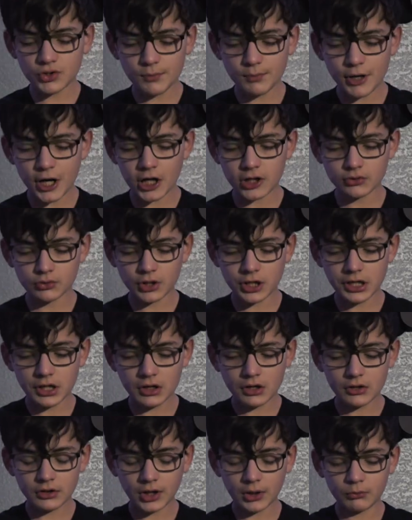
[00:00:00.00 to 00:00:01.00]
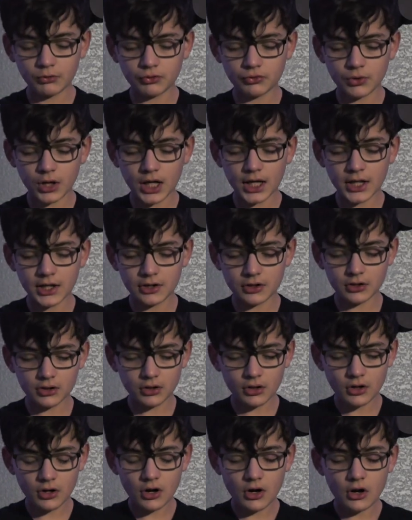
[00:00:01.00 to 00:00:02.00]
a battery that was right here.
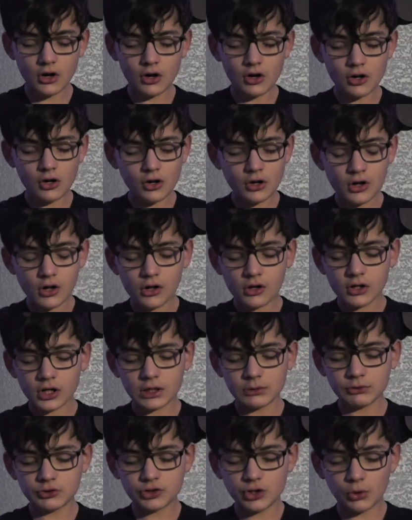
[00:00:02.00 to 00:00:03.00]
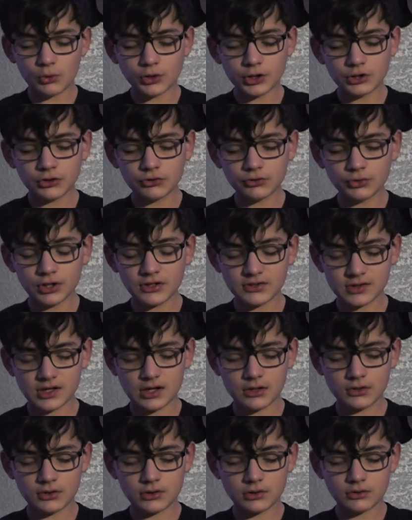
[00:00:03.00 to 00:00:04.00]
It was going in through this
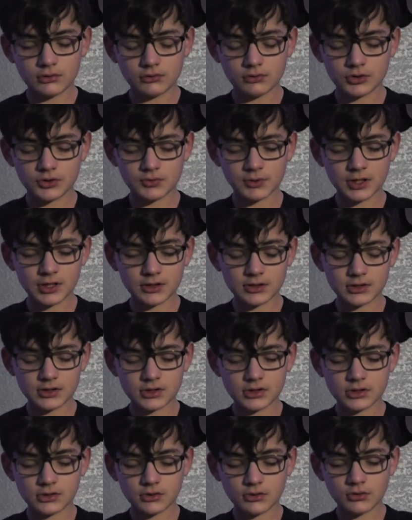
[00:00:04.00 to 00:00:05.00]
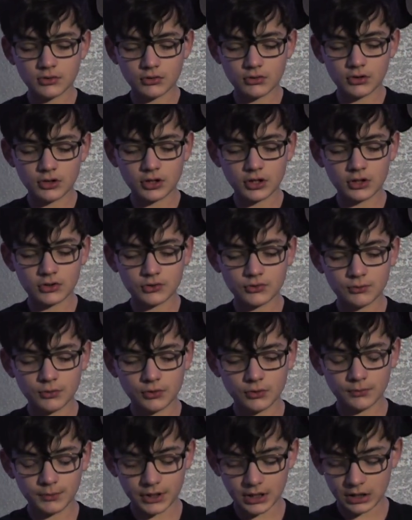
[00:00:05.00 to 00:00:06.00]
end, which means it
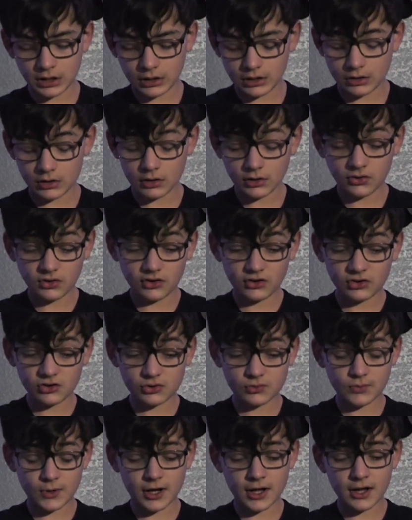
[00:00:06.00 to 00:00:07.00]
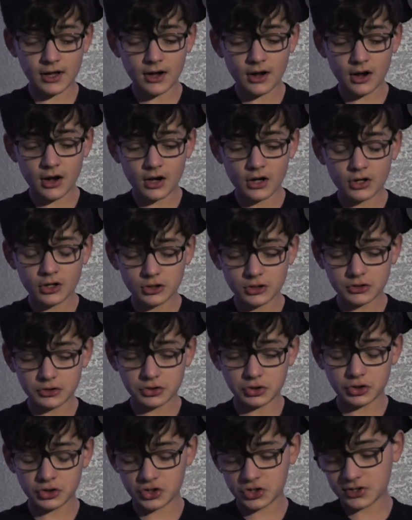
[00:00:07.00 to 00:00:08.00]
will be this way,
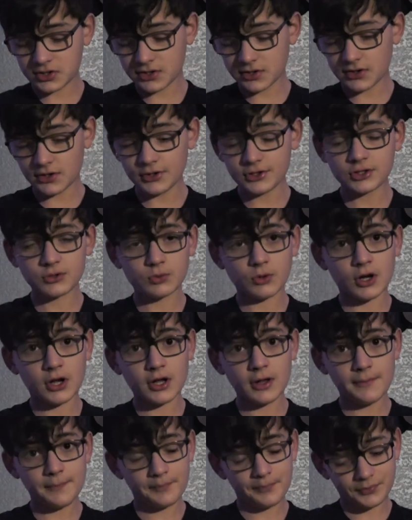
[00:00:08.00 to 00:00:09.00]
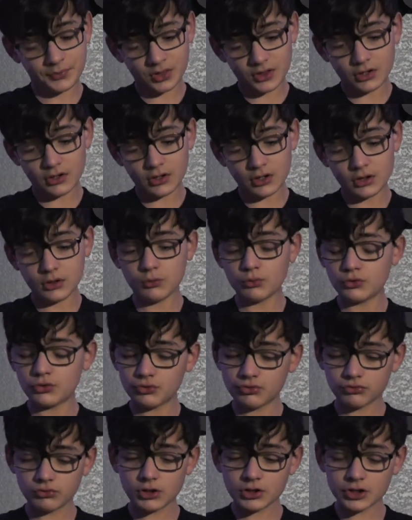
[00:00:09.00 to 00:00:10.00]
this way, and when we
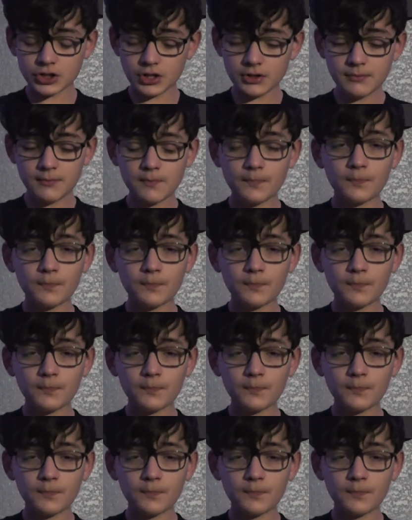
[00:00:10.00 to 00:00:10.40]
switch it,